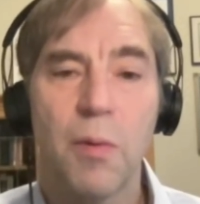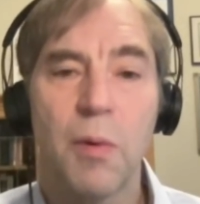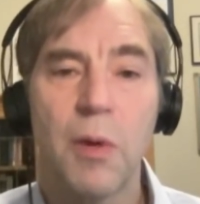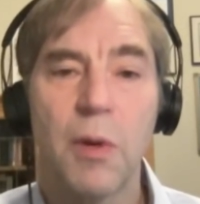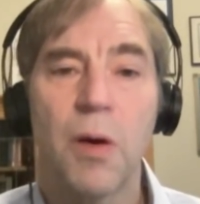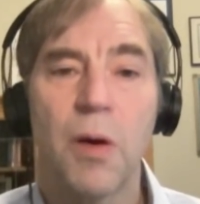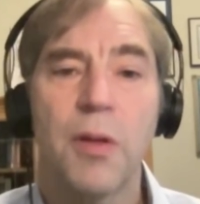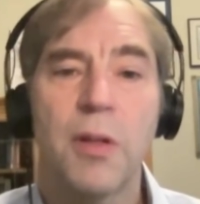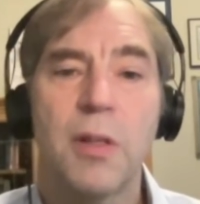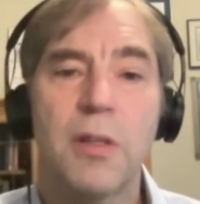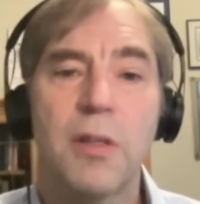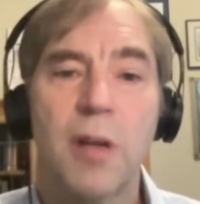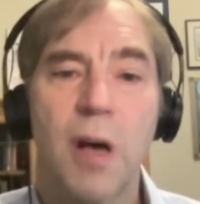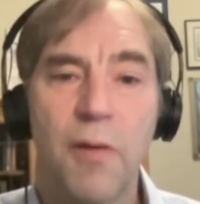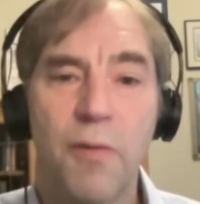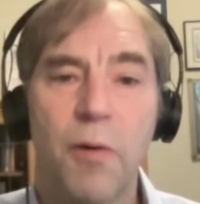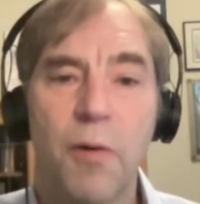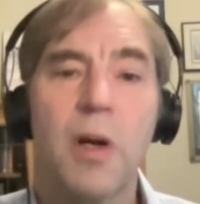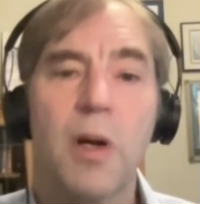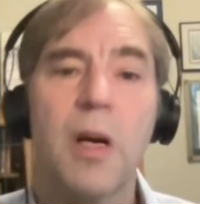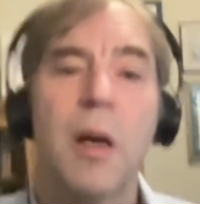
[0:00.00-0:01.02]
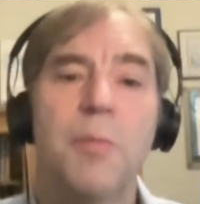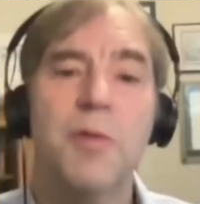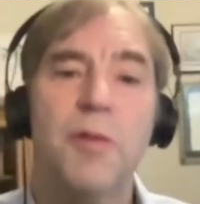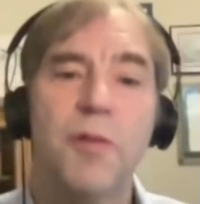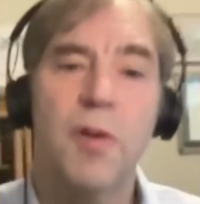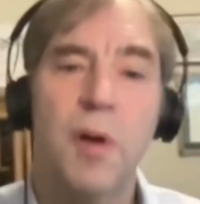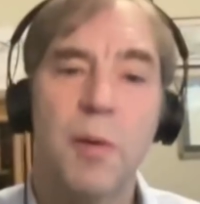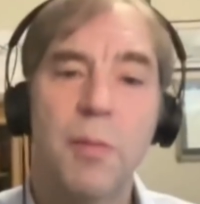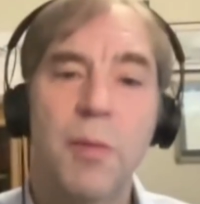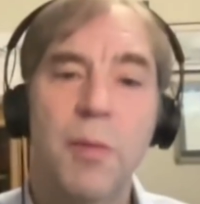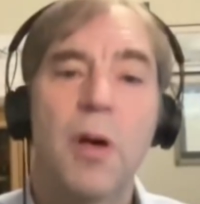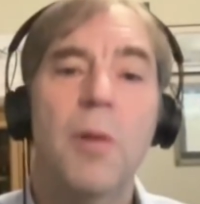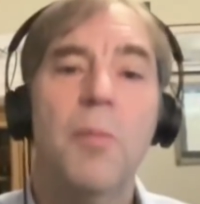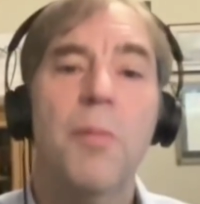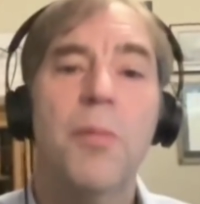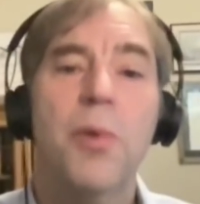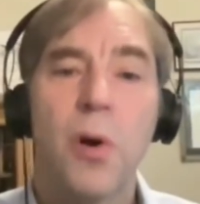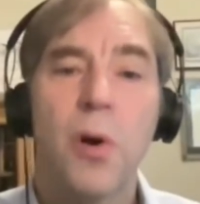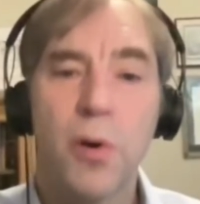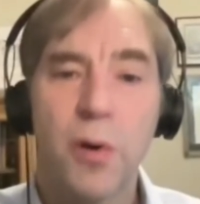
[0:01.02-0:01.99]
We know that software comes from
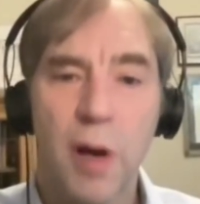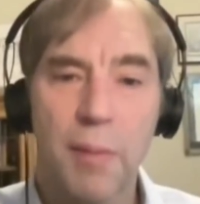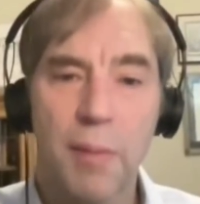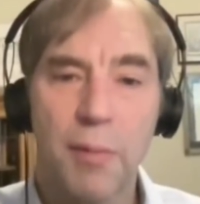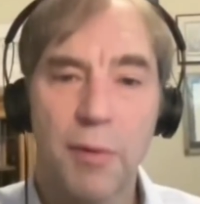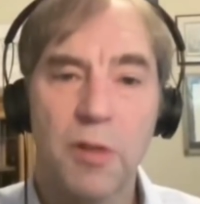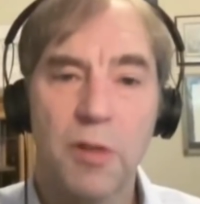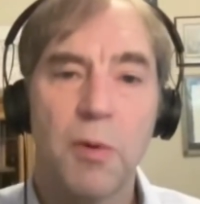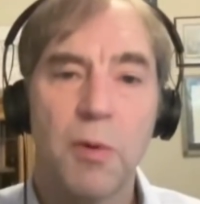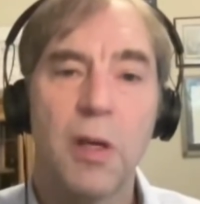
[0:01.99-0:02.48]
programmers.